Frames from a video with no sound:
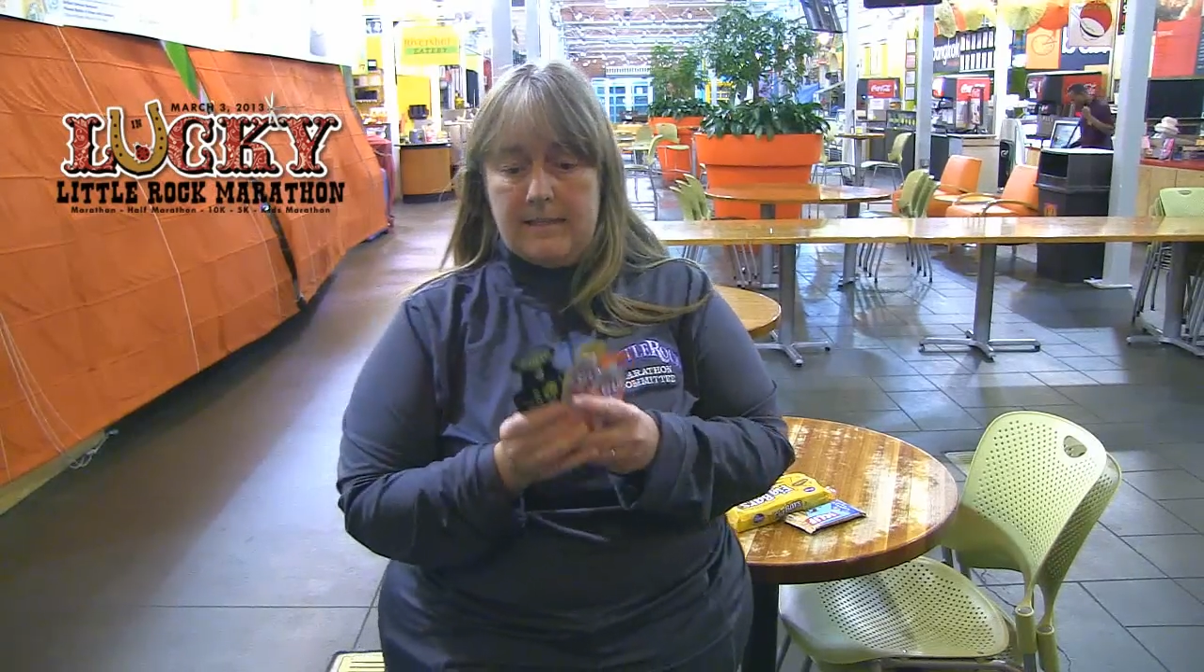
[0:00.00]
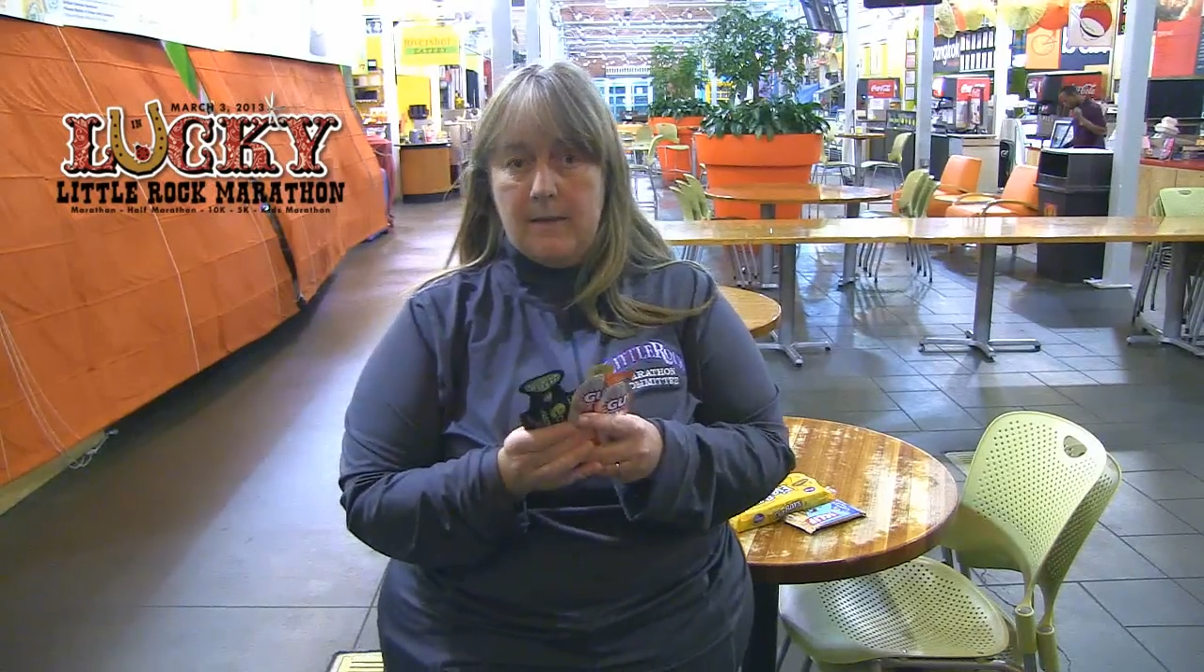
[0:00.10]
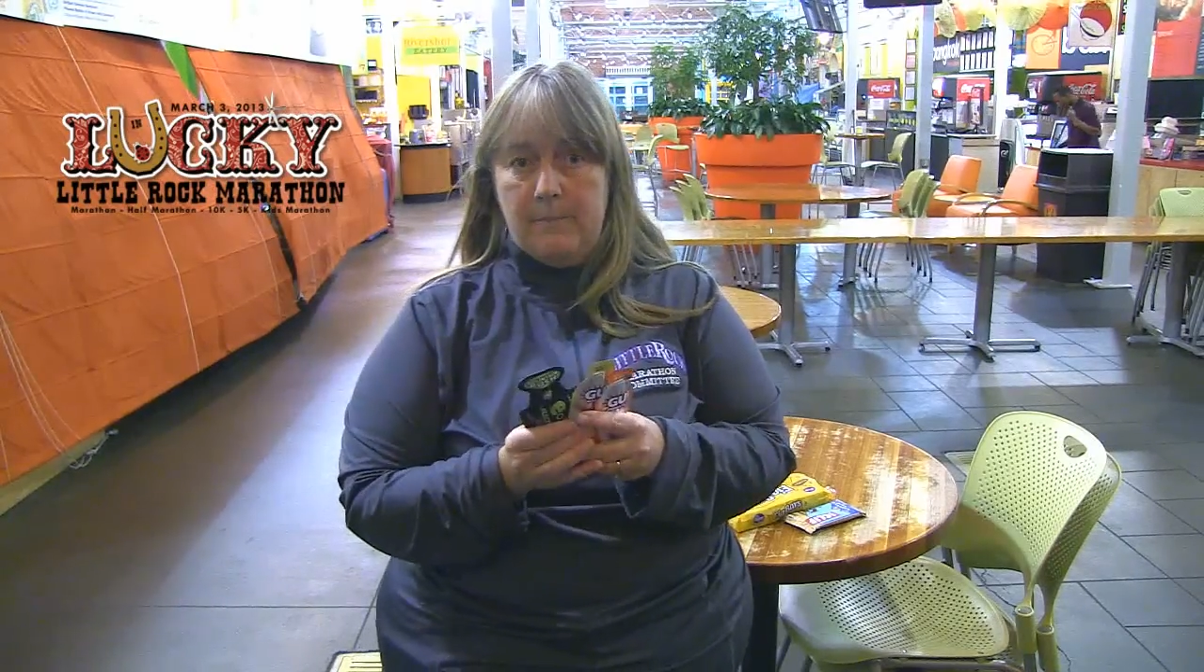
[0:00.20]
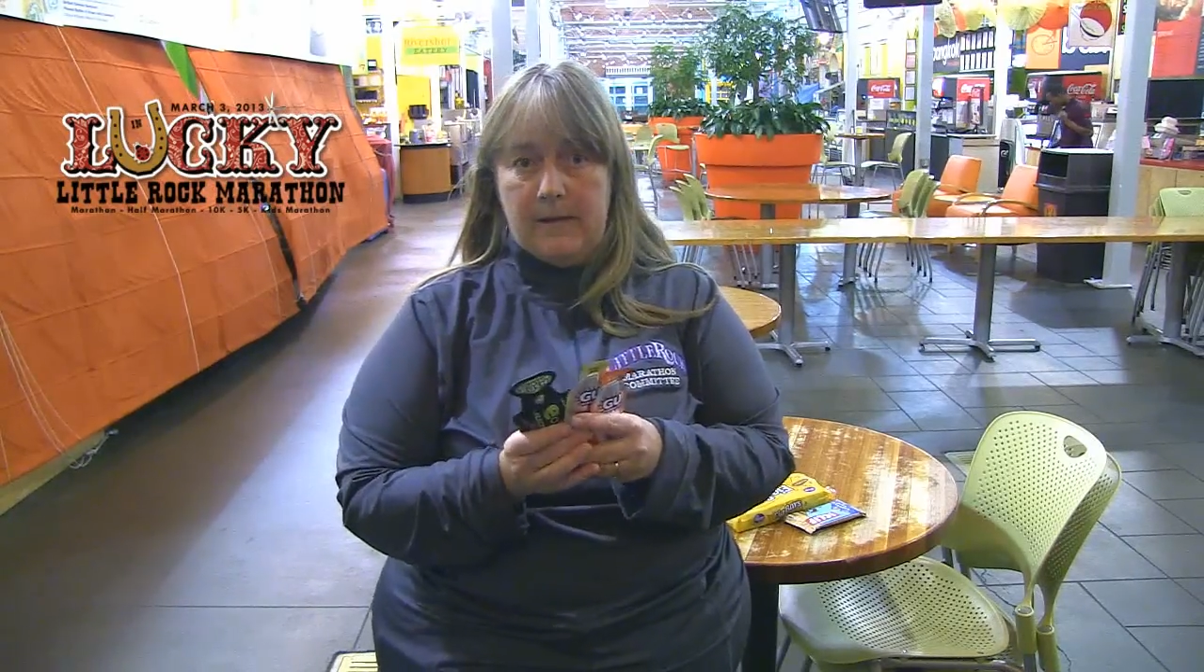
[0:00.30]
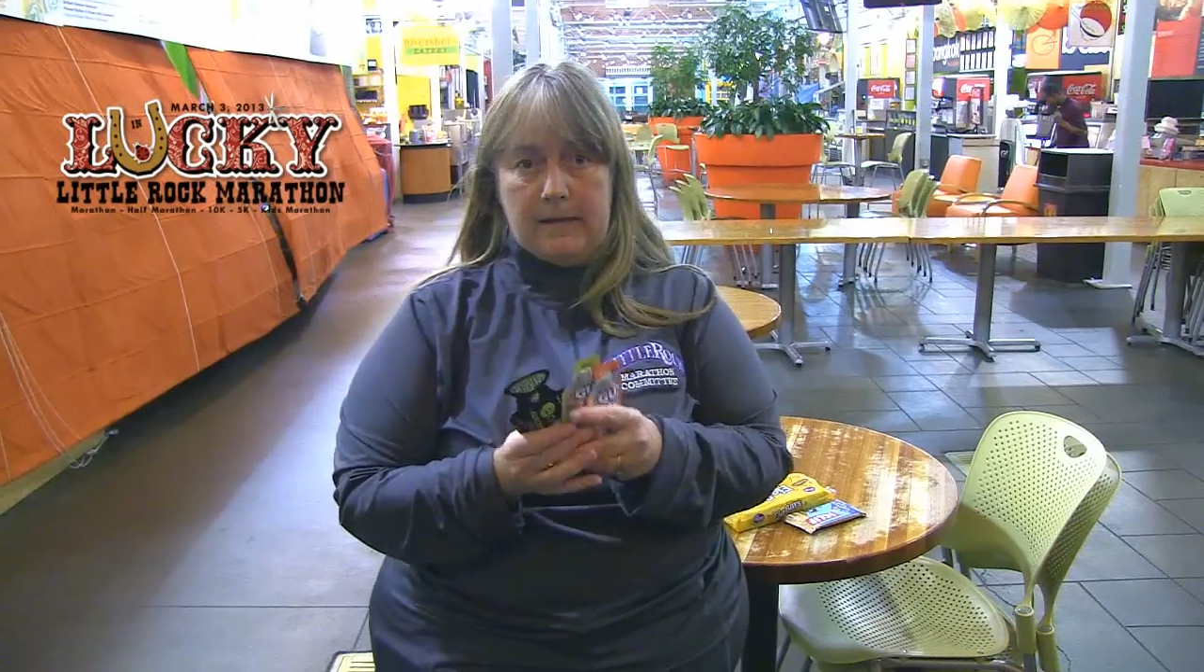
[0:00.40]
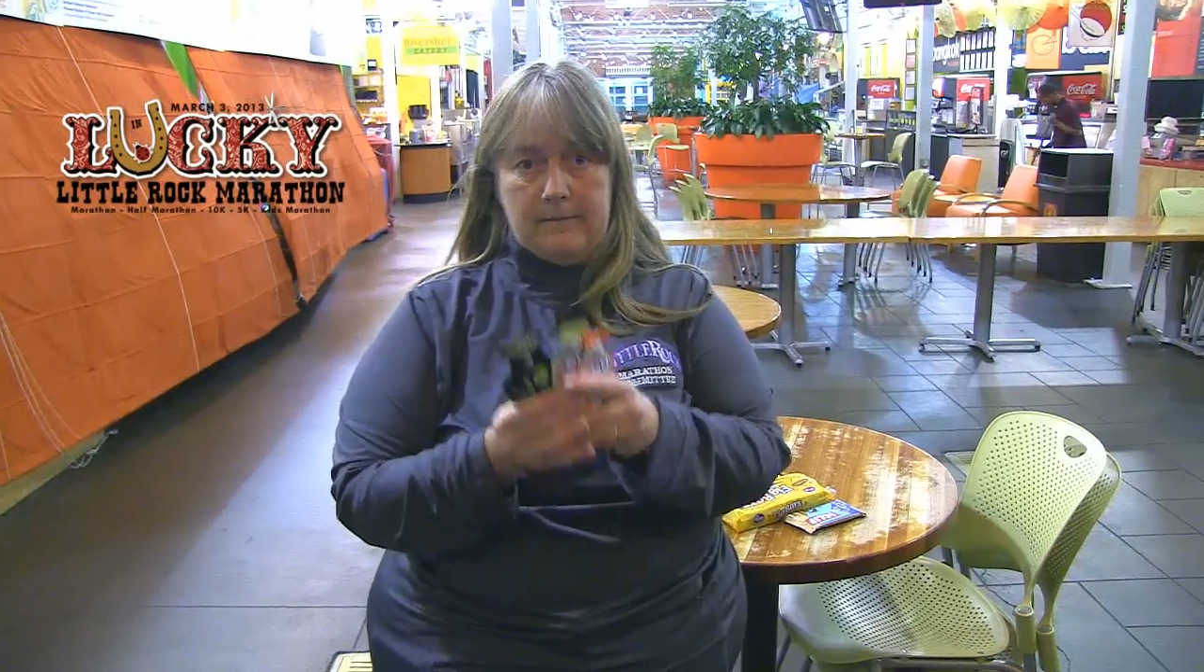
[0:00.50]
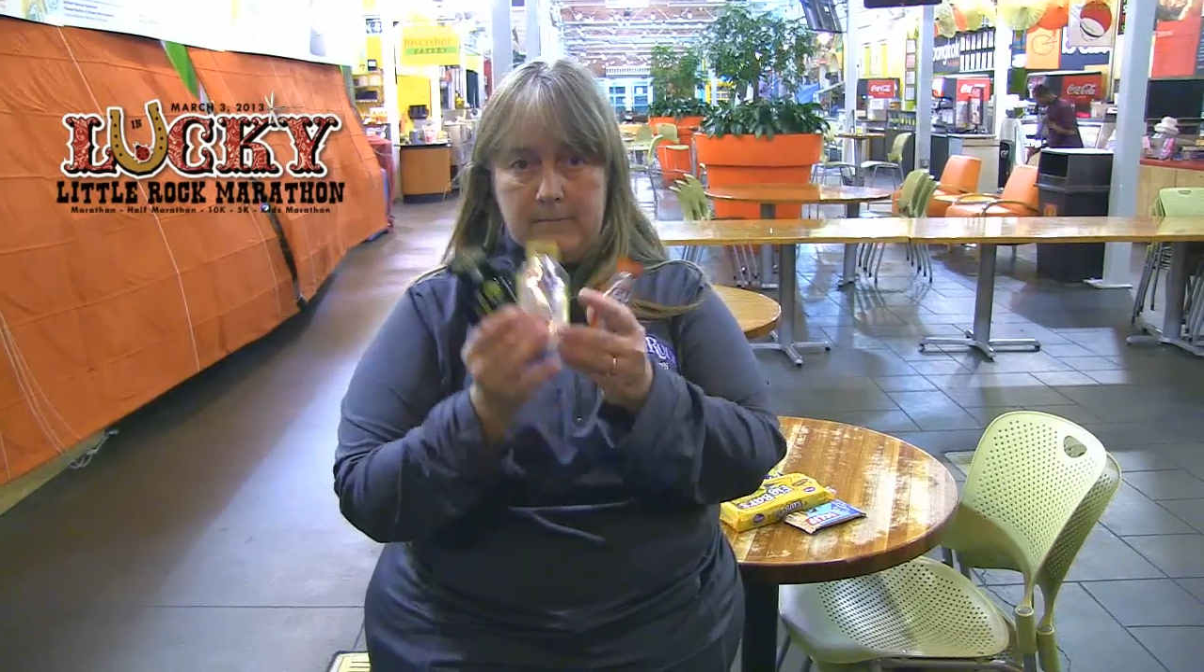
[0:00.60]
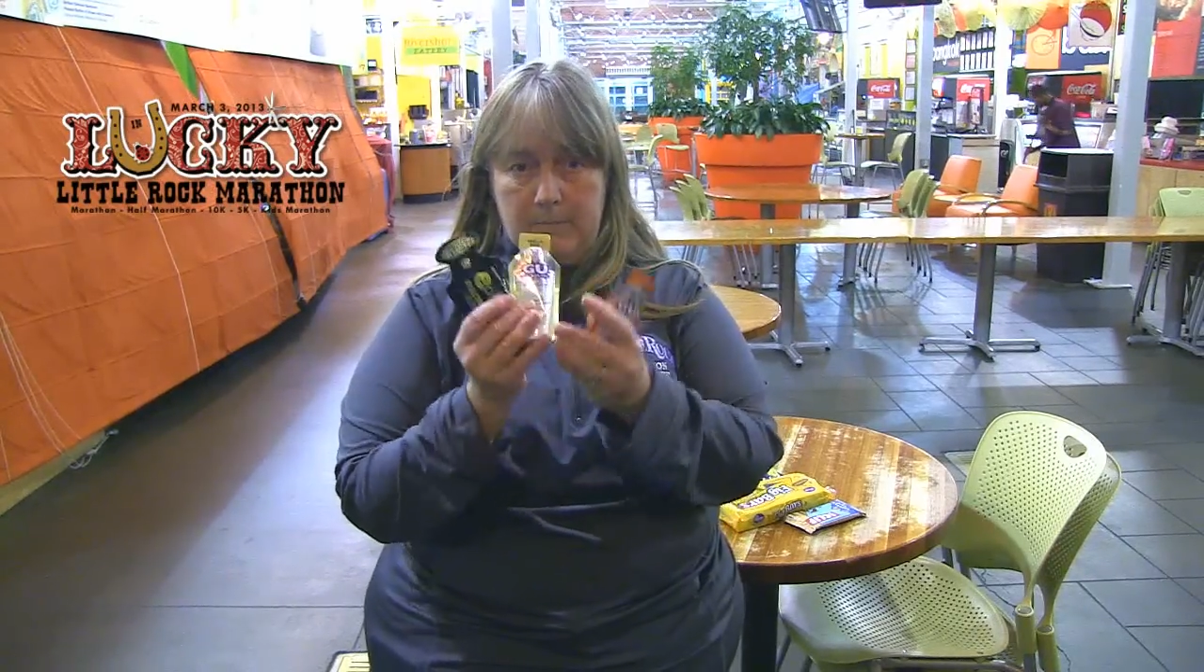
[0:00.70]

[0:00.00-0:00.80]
something.